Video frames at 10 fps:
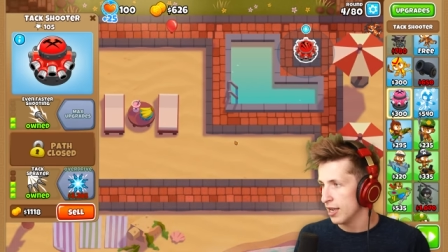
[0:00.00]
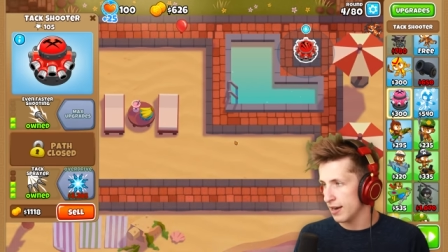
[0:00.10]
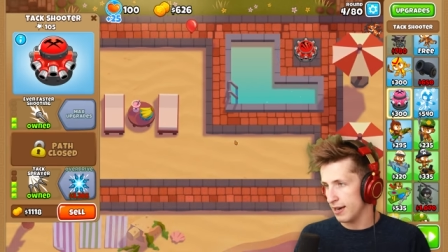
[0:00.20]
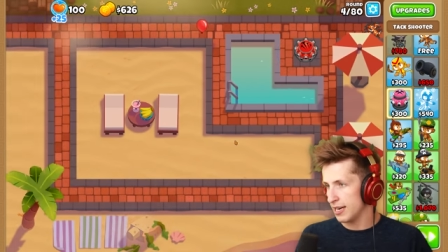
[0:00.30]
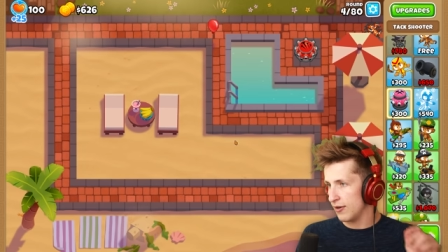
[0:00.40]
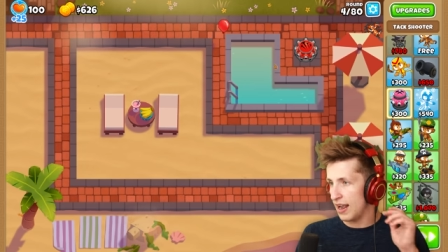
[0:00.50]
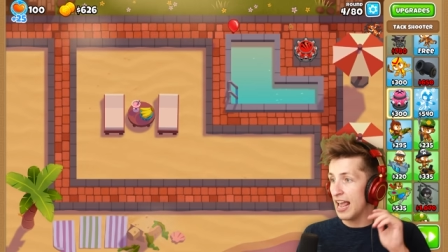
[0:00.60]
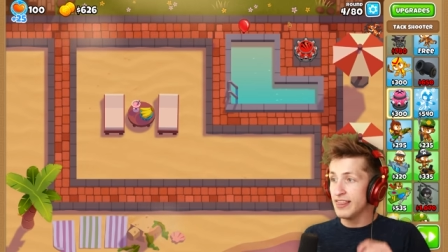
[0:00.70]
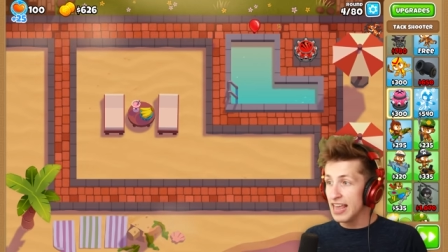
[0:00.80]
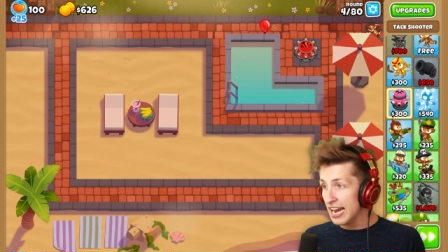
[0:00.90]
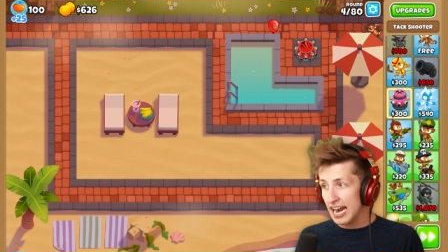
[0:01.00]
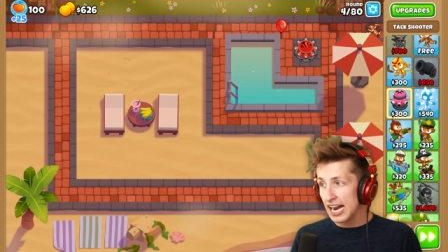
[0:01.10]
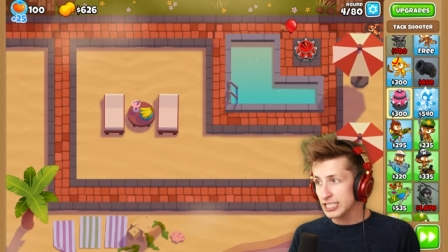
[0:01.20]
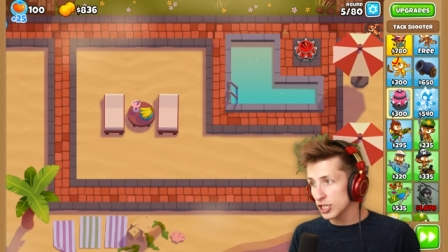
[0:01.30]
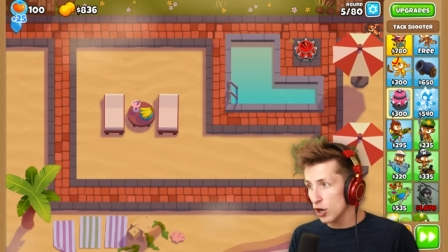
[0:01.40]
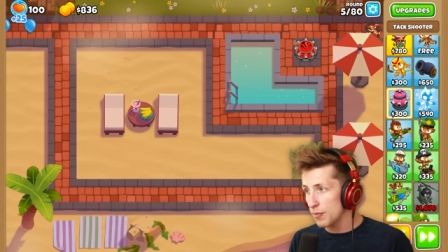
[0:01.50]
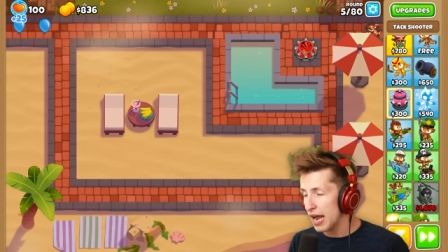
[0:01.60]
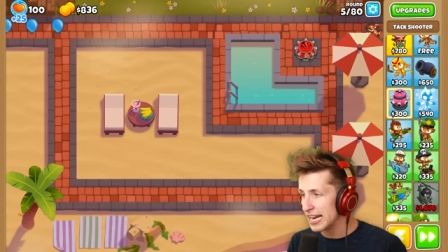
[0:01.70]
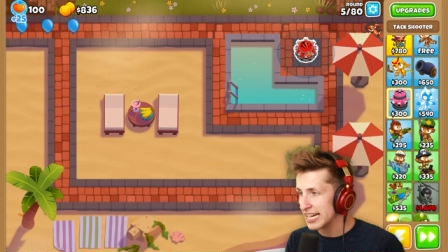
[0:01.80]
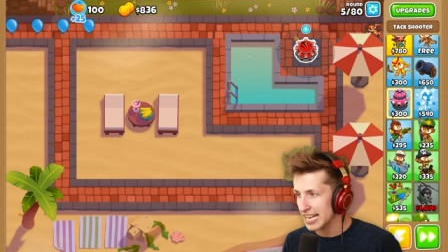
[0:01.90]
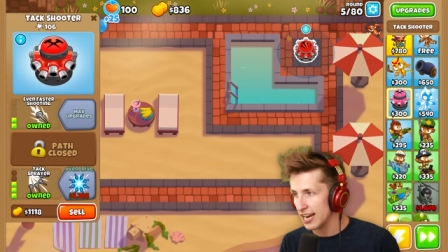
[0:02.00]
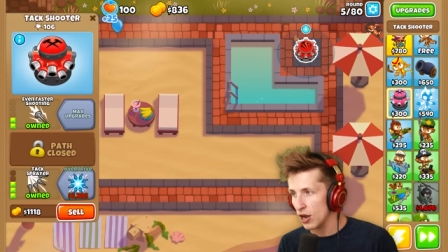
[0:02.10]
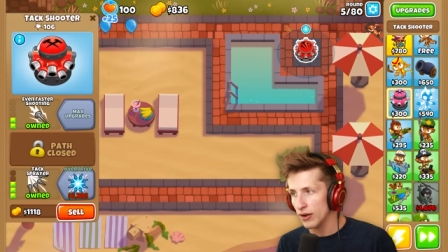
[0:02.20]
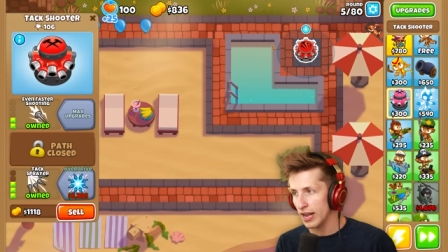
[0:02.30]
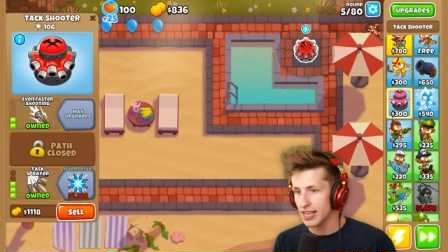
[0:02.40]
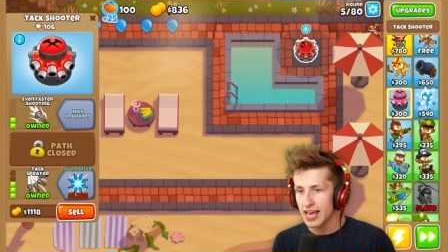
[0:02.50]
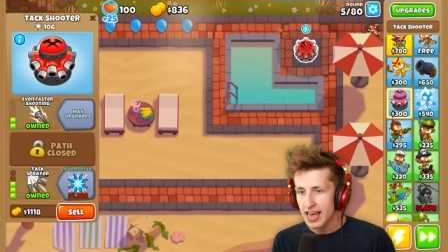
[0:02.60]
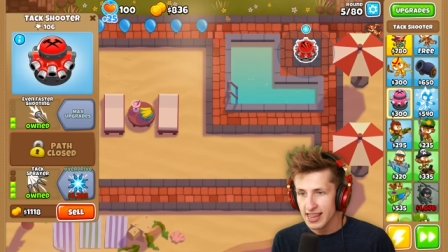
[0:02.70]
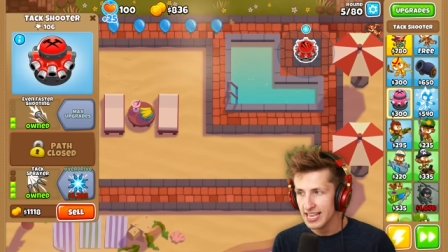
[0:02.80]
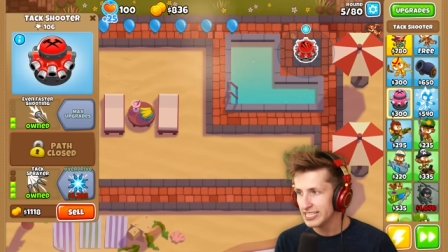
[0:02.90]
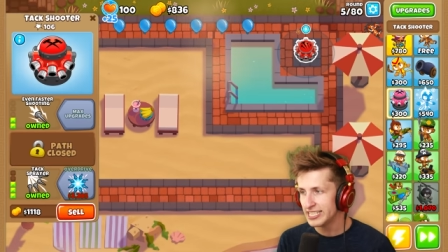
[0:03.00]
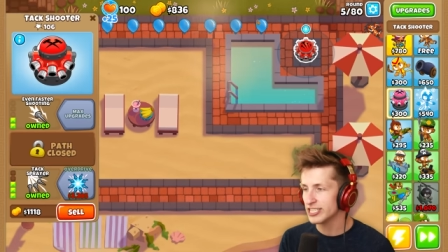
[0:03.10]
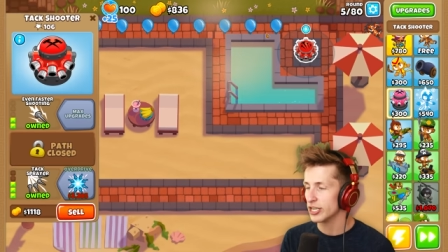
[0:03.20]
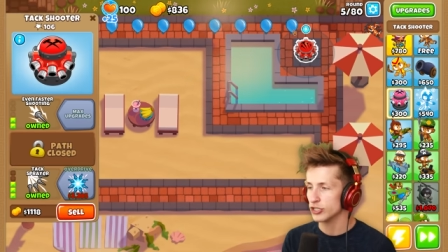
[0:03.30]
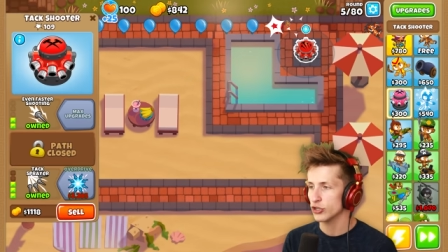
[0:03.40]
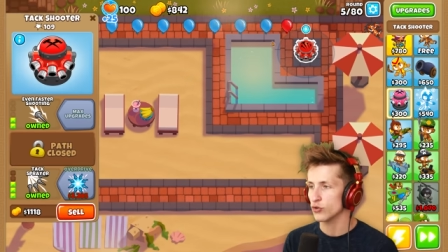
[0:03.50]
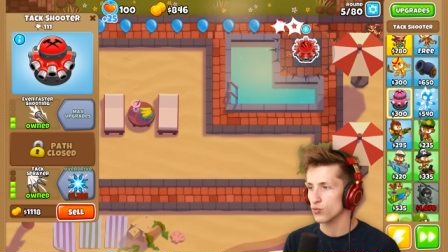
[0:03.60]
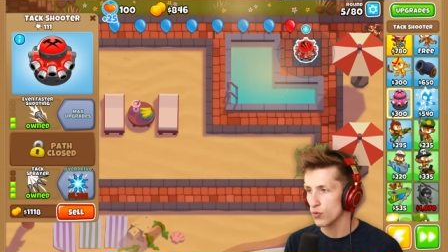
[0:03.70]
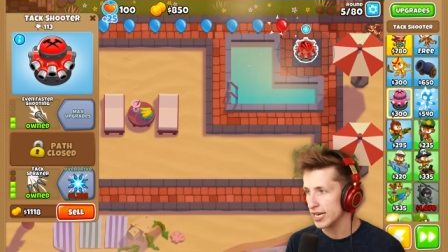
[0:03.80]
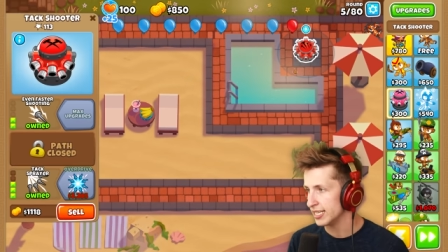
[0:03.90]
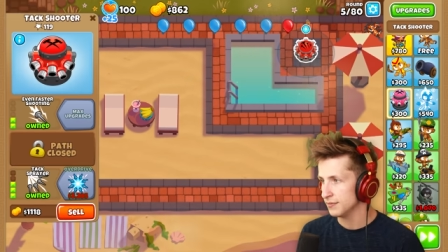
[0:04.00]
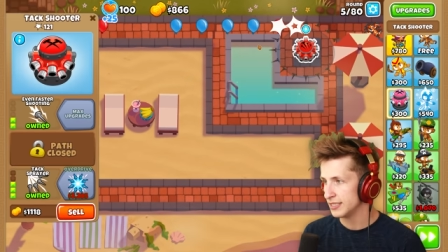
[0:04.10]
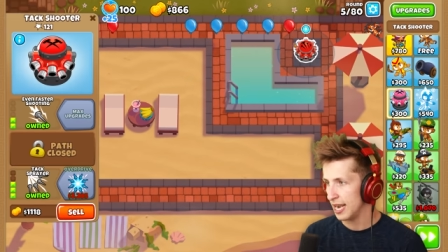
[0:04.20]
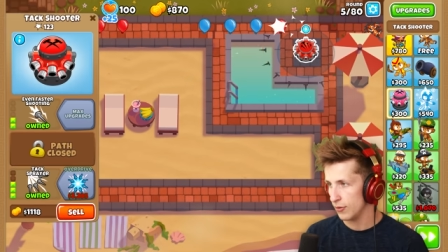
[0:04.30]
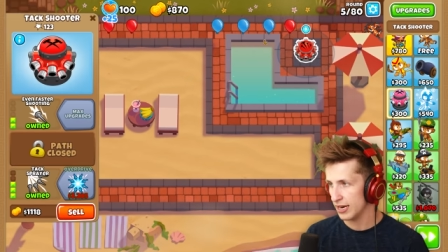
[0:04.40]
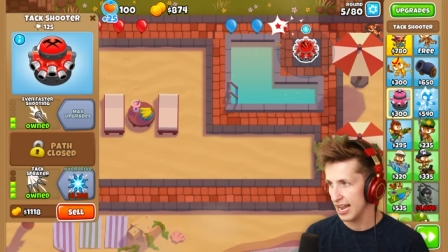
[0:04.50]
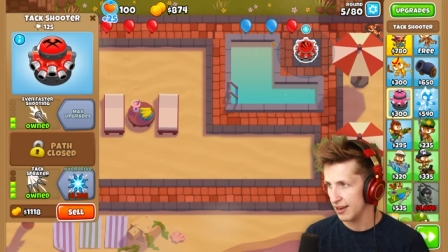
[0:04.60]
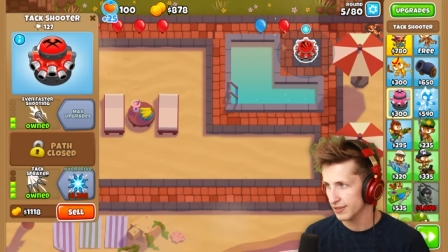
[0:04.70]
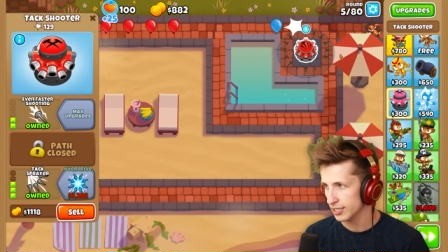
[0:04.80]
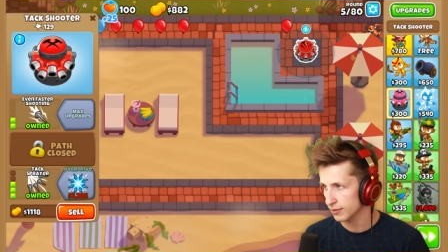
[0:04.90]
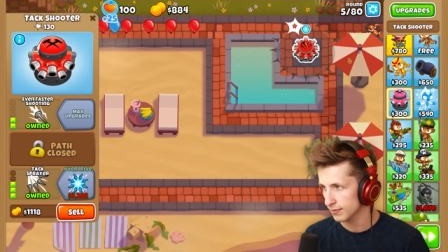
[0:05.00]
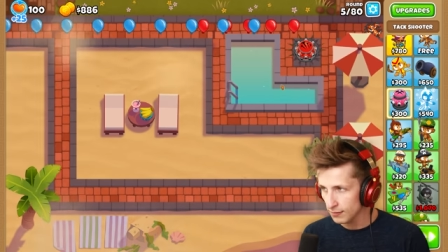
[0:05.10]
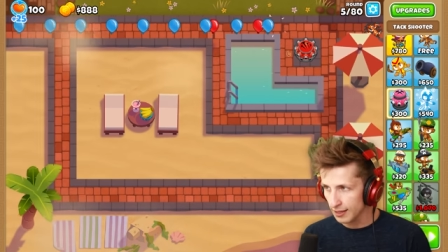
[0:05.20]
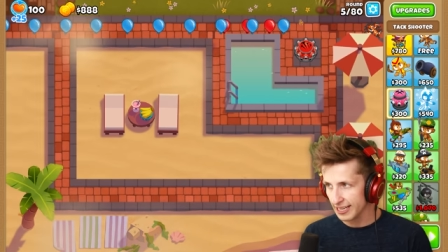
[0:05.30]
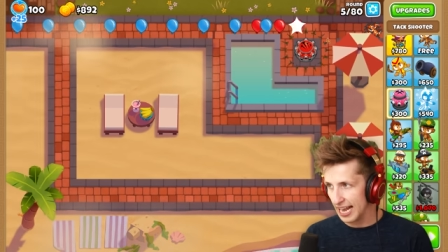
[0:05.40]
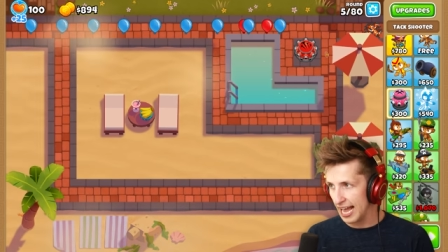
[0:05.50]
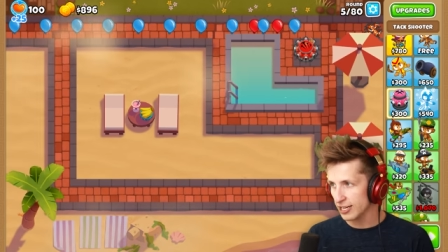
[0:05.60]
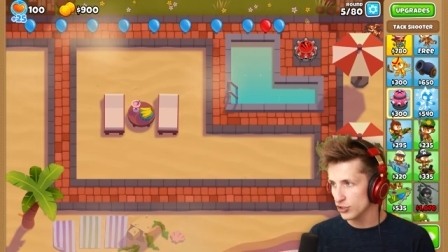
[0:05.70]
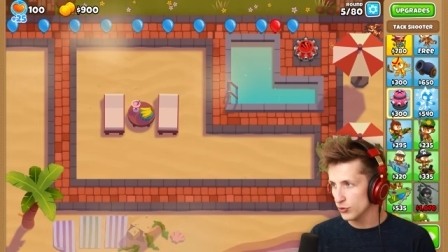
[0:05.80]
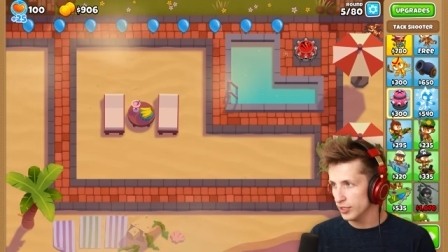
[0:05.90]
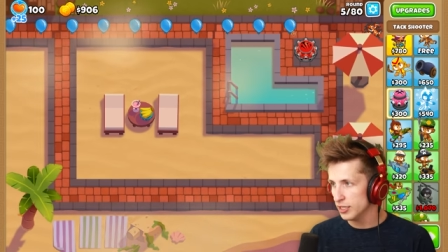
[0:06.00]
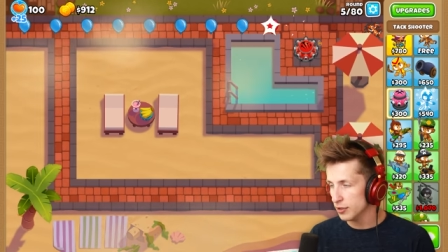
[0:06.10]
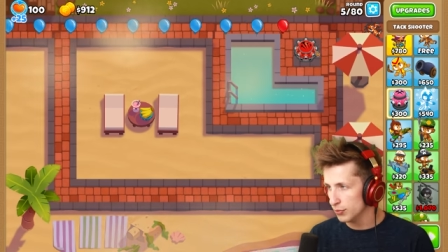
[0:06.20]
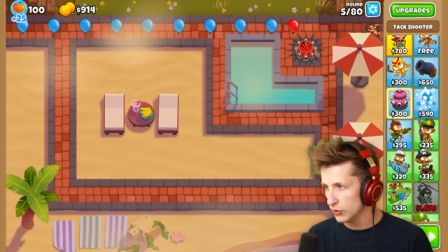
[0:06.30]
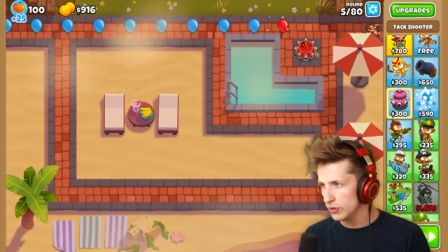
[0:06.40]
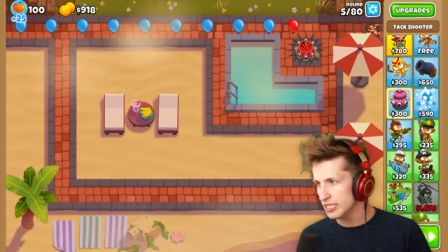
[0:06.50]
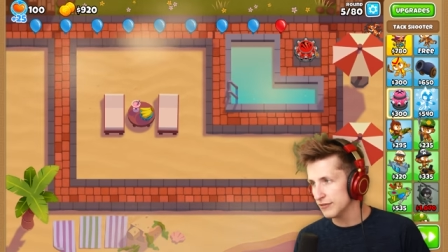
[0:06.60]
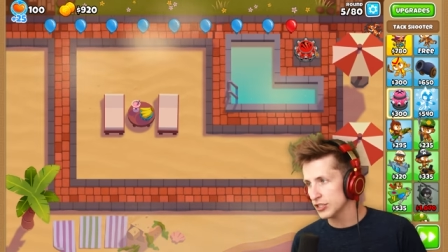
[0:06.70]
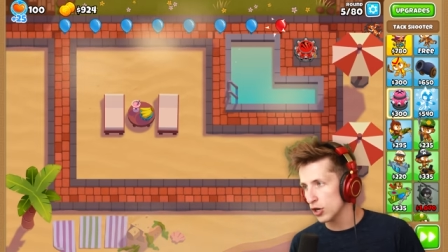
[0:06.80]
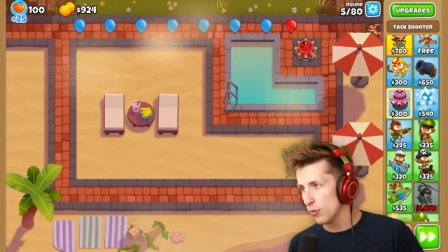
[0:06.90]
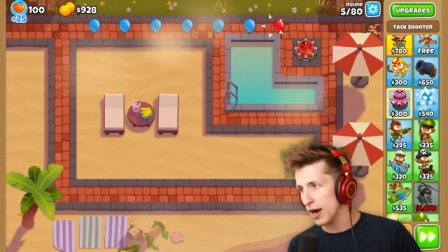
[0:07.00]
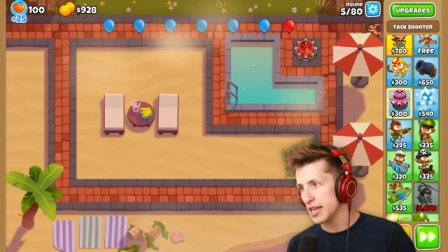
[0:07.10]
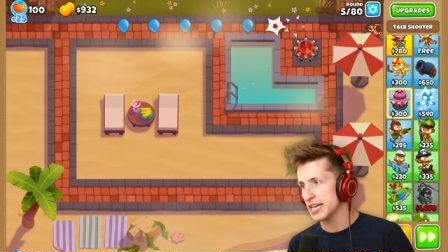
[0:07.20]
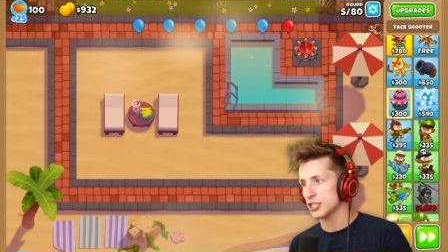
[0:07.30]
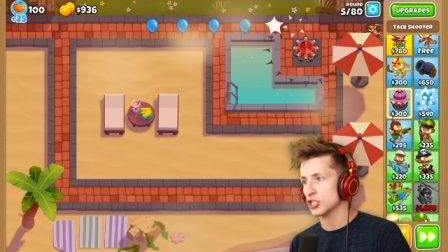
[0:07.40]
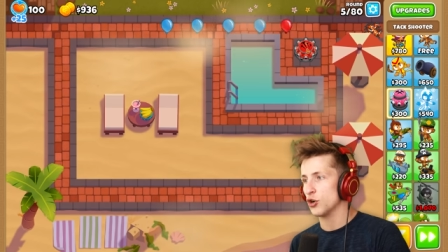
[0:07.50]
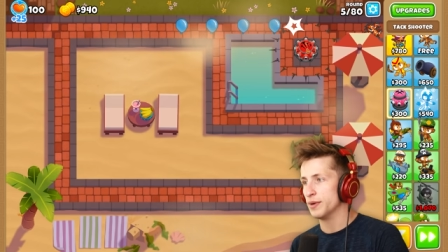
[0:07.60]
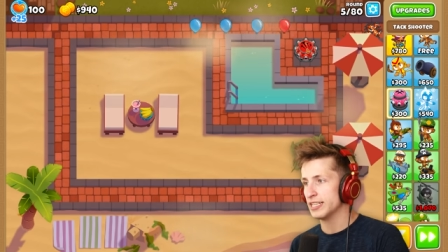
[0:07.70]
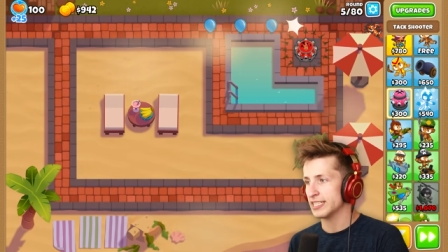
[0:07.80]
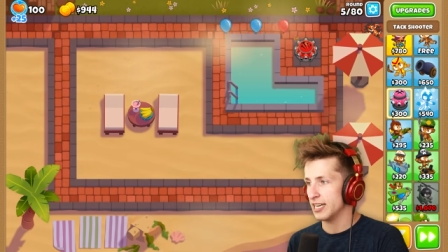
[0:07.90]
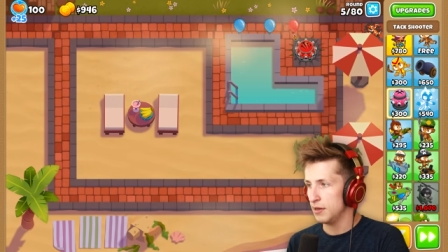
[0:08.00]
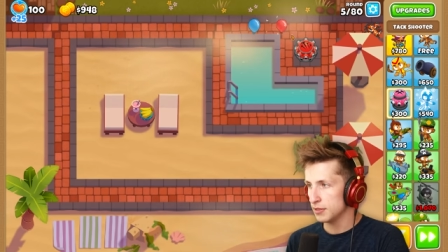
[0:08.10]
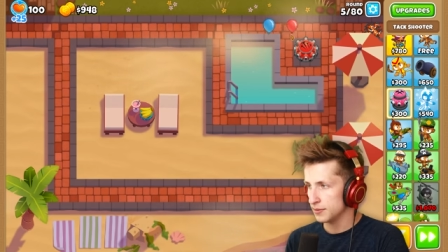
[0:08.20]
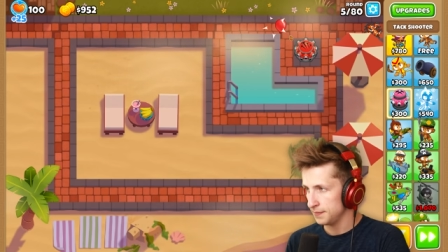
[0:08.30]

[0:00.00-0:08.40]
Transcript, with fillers: All right, now- And then it has to go by it again. Okay, this is such a great tower to have here. Like, actually, the balloons have to go by that so many times.